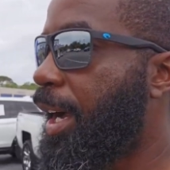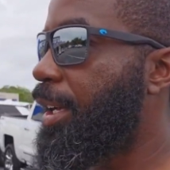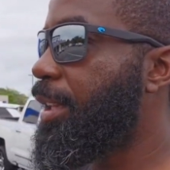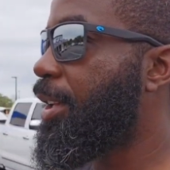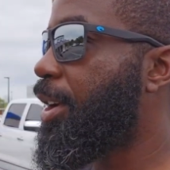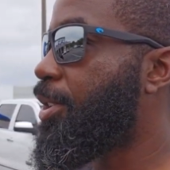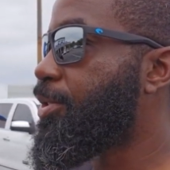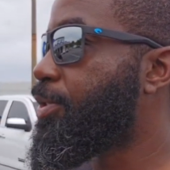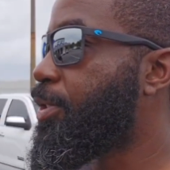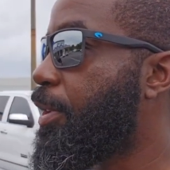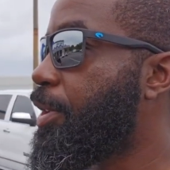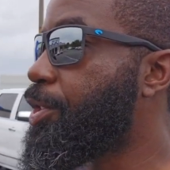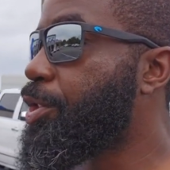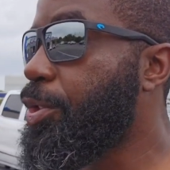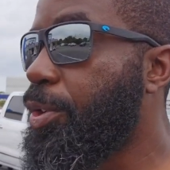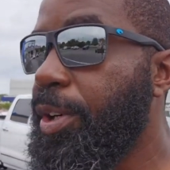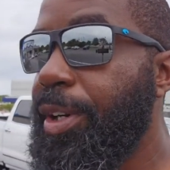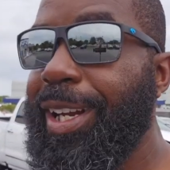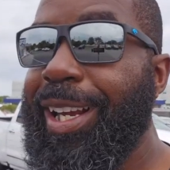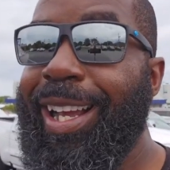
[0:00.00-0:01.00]
long story
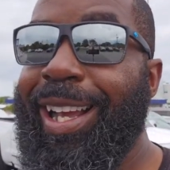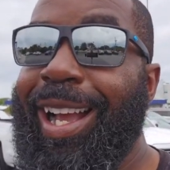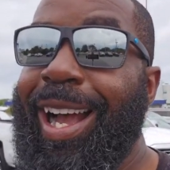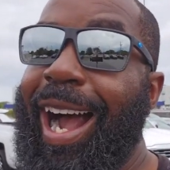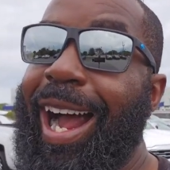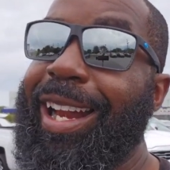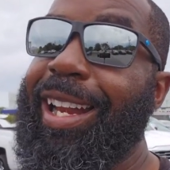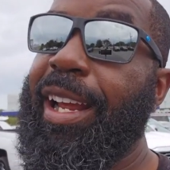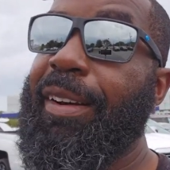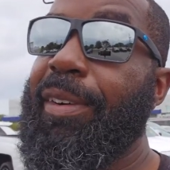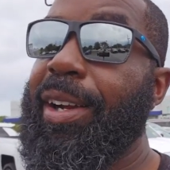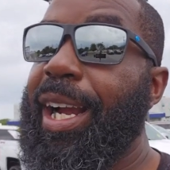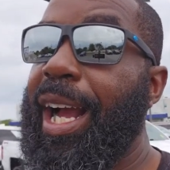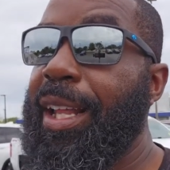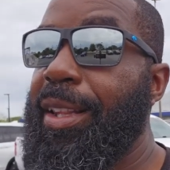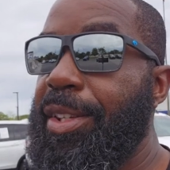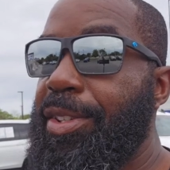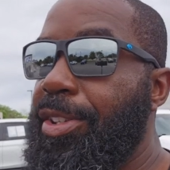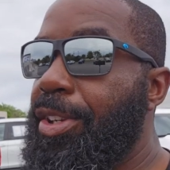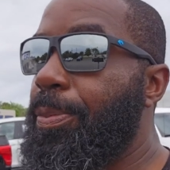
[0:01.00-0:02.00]
short, I never
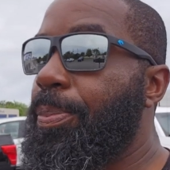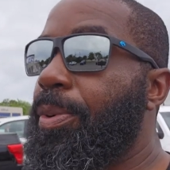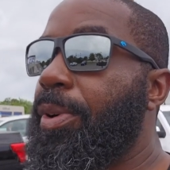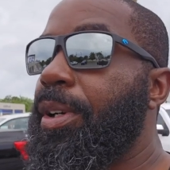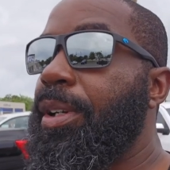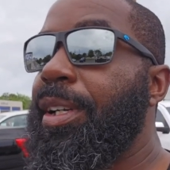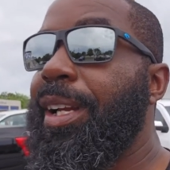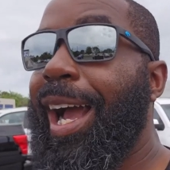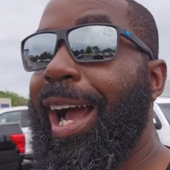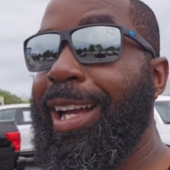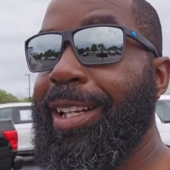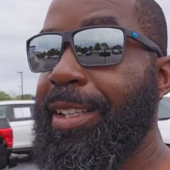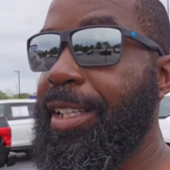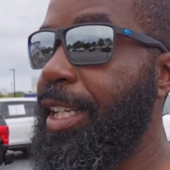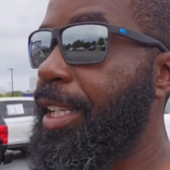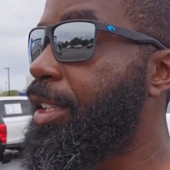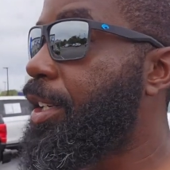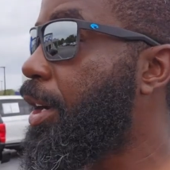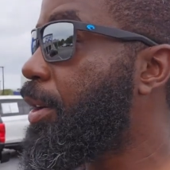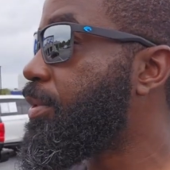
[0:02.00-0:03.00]
got the Supra. I
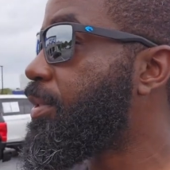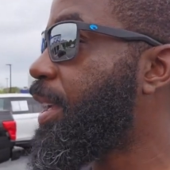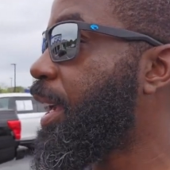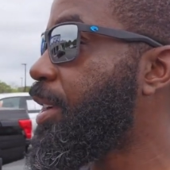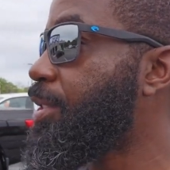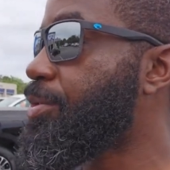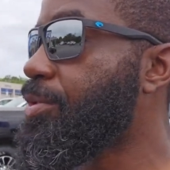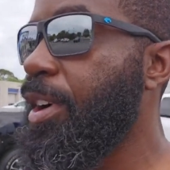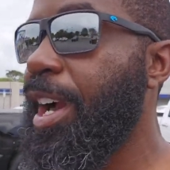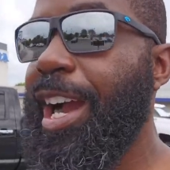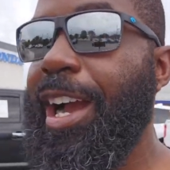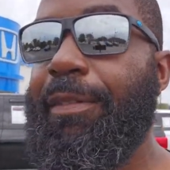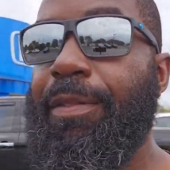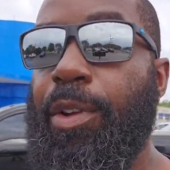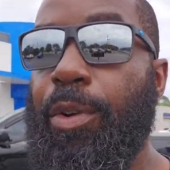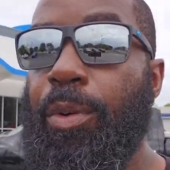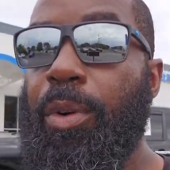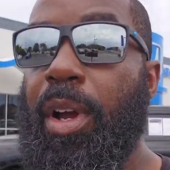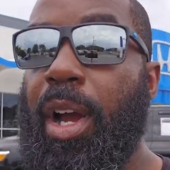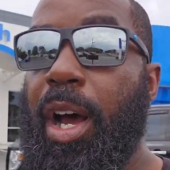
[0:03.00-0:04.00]
did go test drive
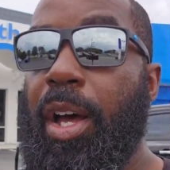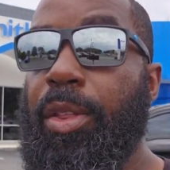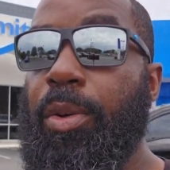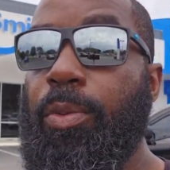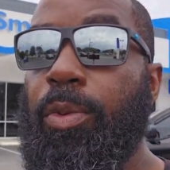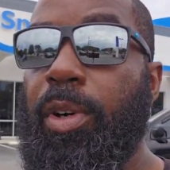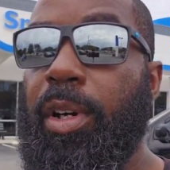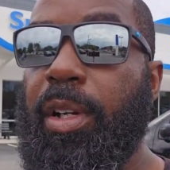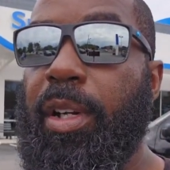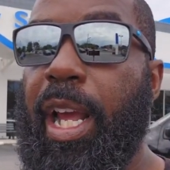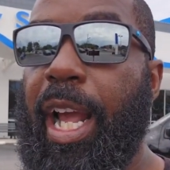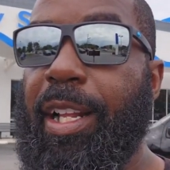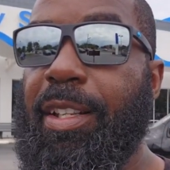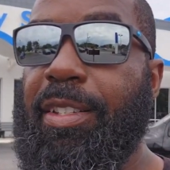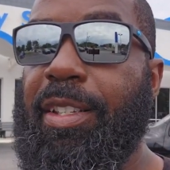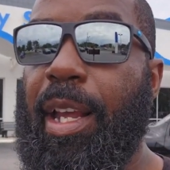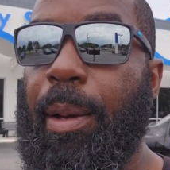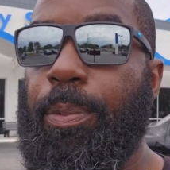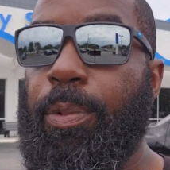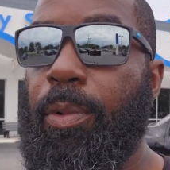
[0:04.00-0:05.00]
the other one at
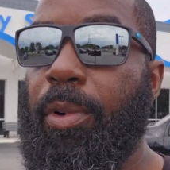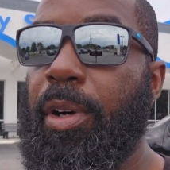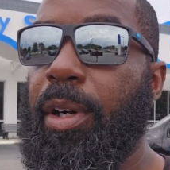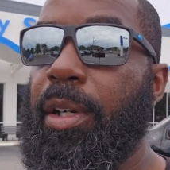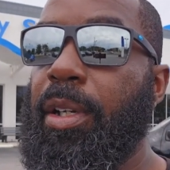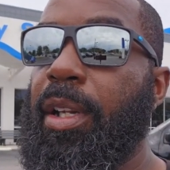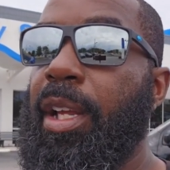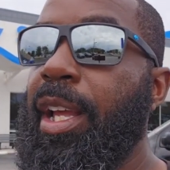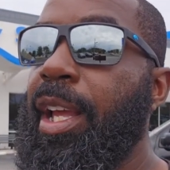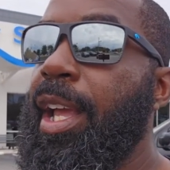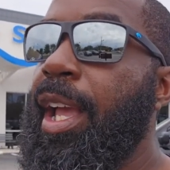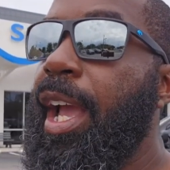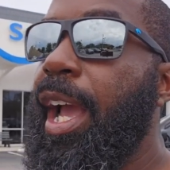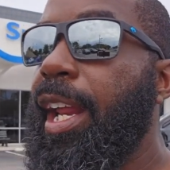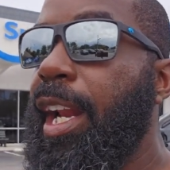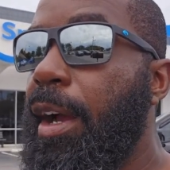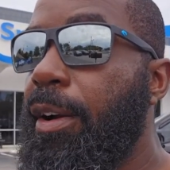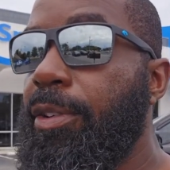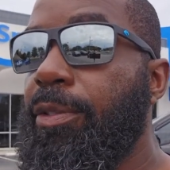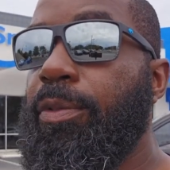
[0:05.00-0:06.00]
step one
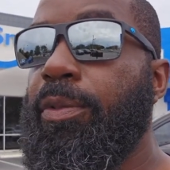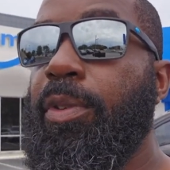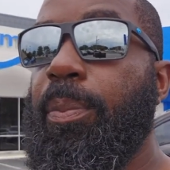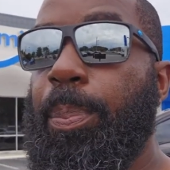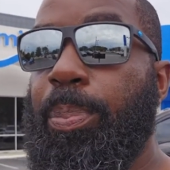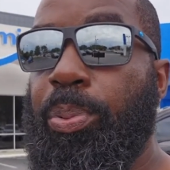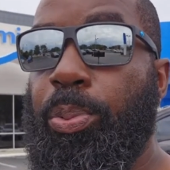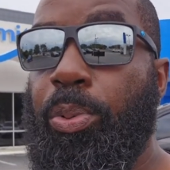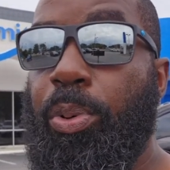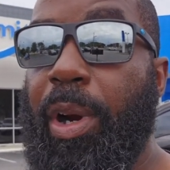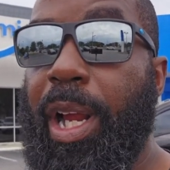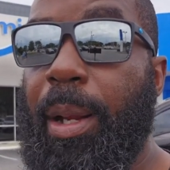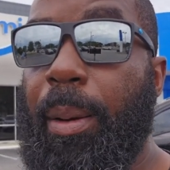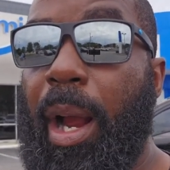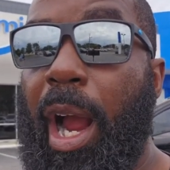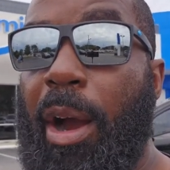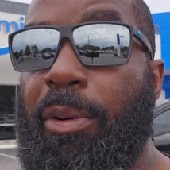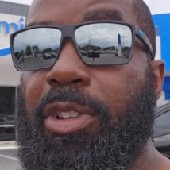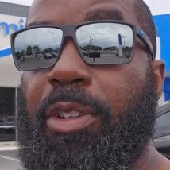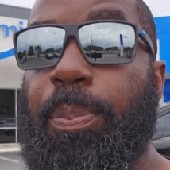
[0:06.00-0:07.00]
and I was,
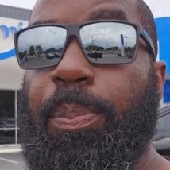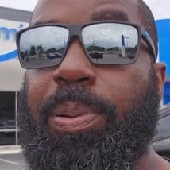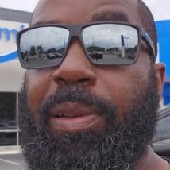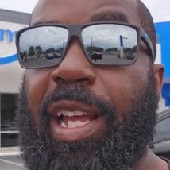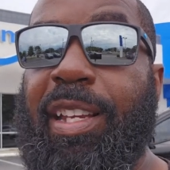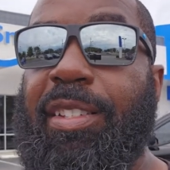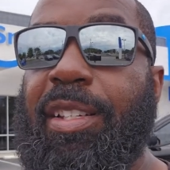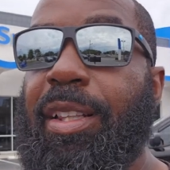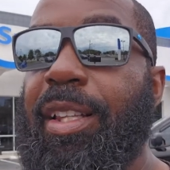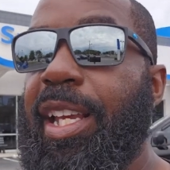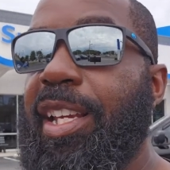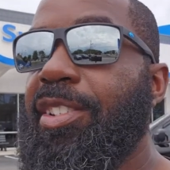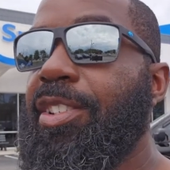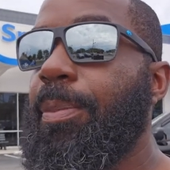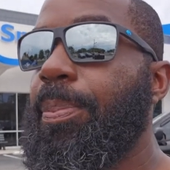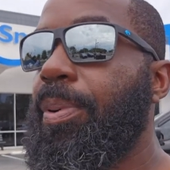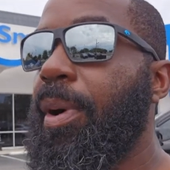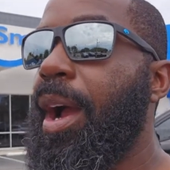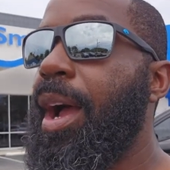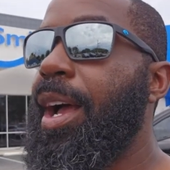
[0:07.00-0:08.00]
I was pleasantly
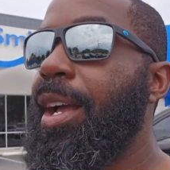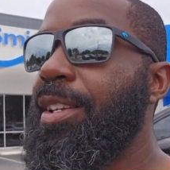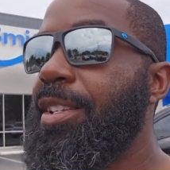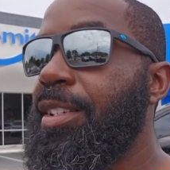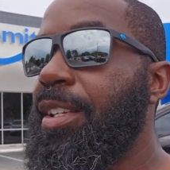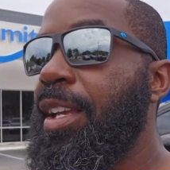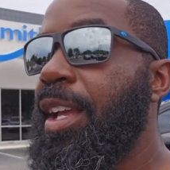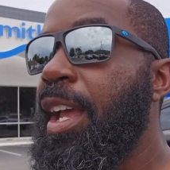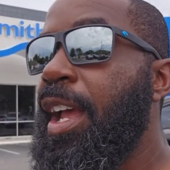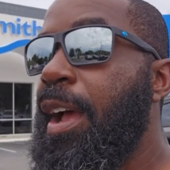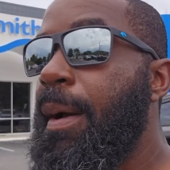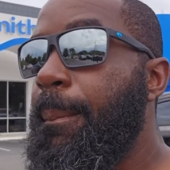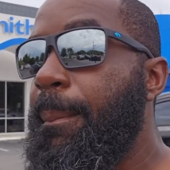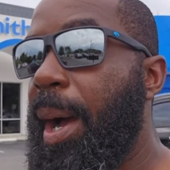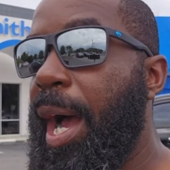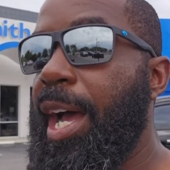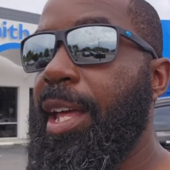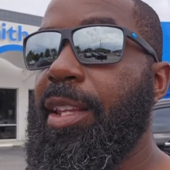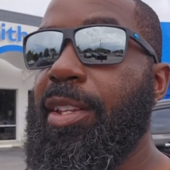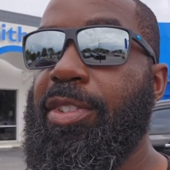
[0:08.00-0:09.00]
surprised
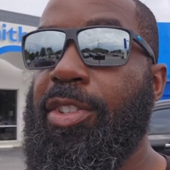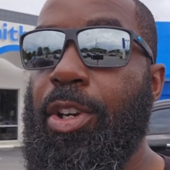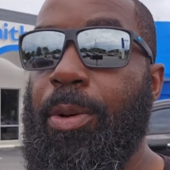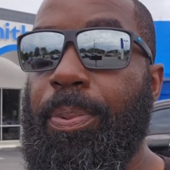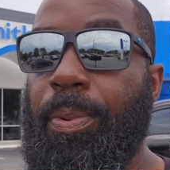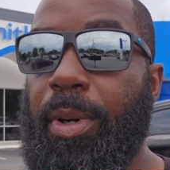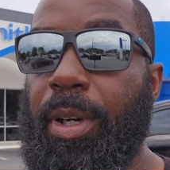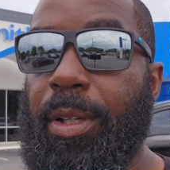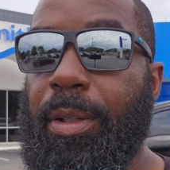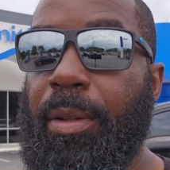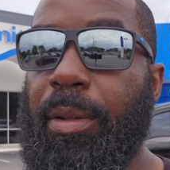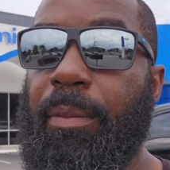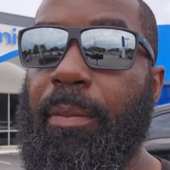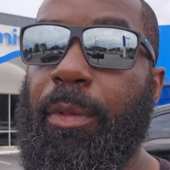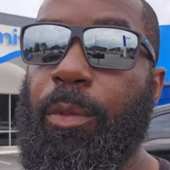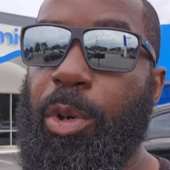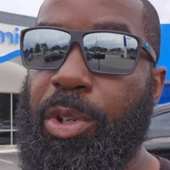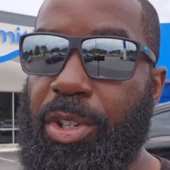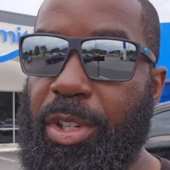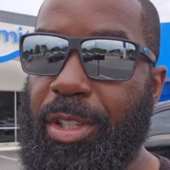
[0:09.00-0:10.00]
by the Supra,
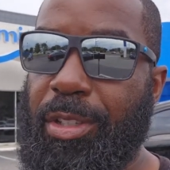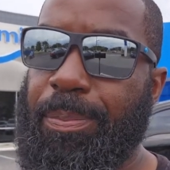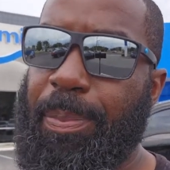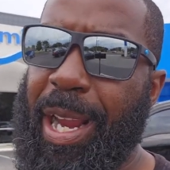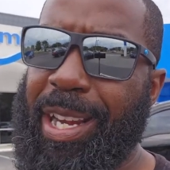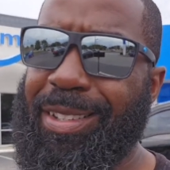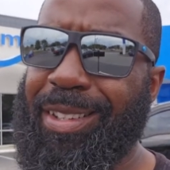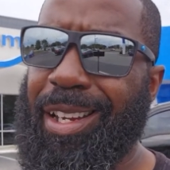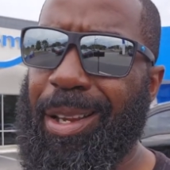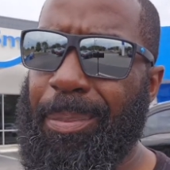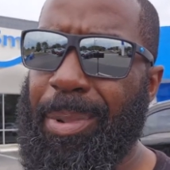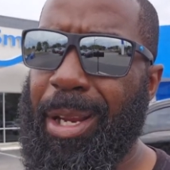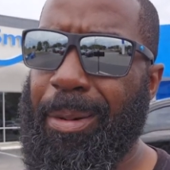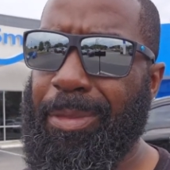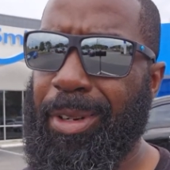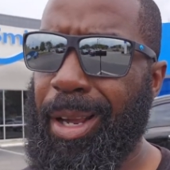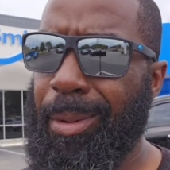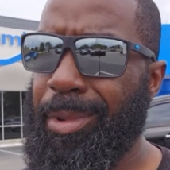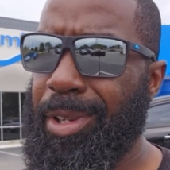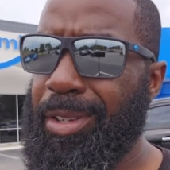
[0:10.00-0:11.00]
which is basically a
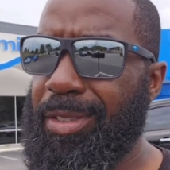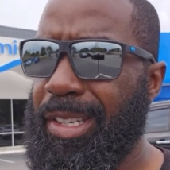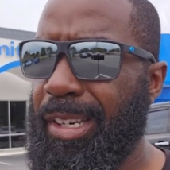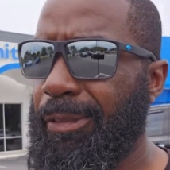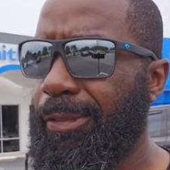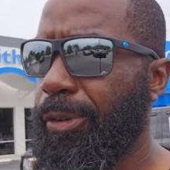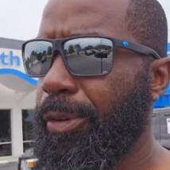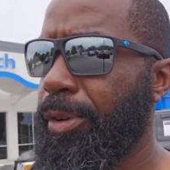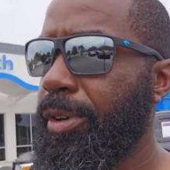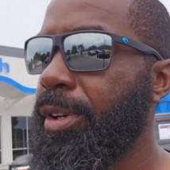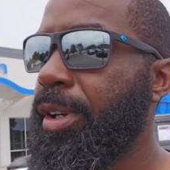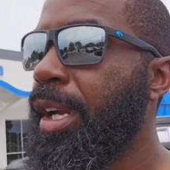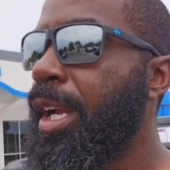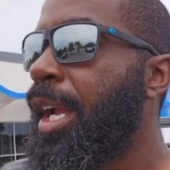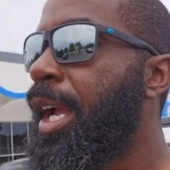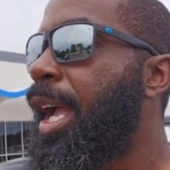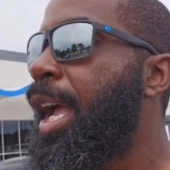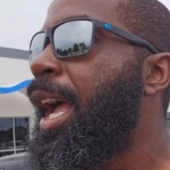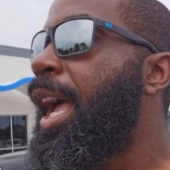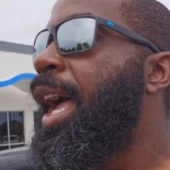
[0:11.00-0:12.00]
BMW
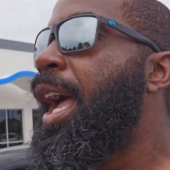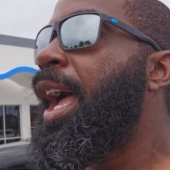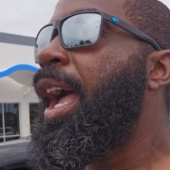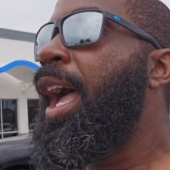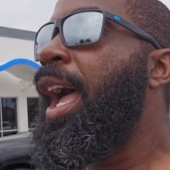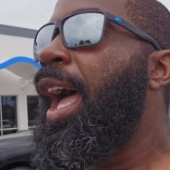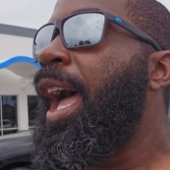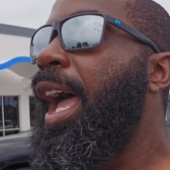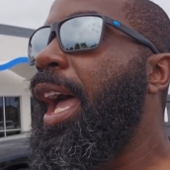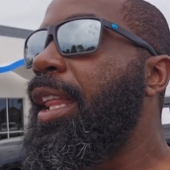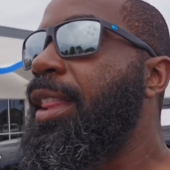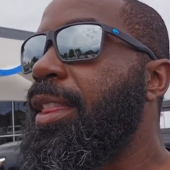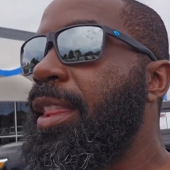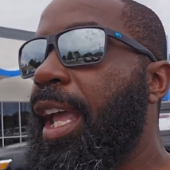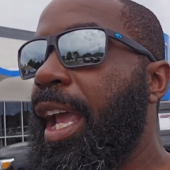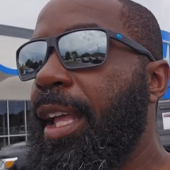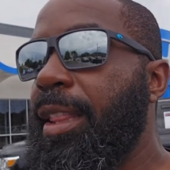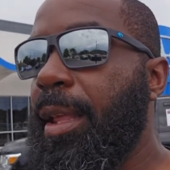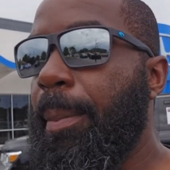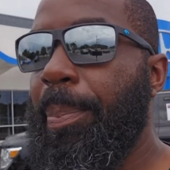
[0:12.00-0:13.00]

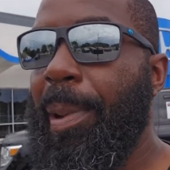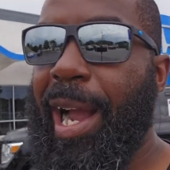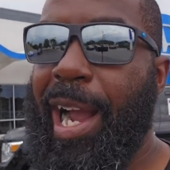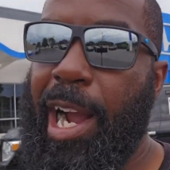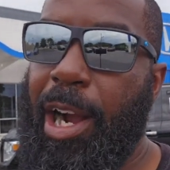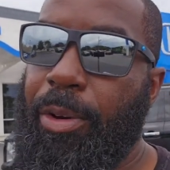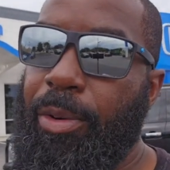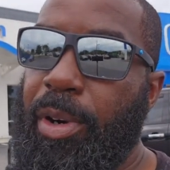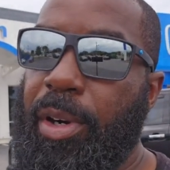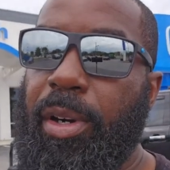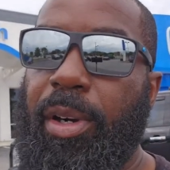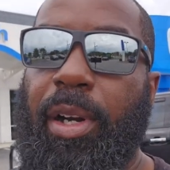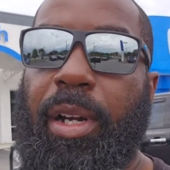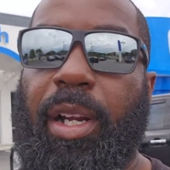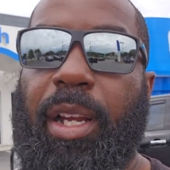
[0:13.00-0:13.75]
Z4. The power,